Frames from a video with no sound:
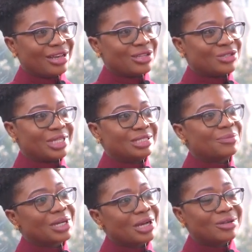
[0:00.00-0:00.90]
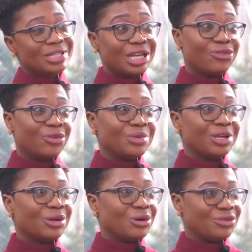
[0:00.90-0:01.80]
So a typical day for
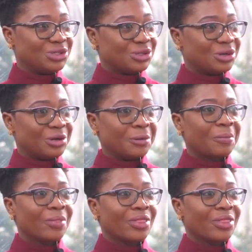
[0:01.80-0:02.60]
me offshore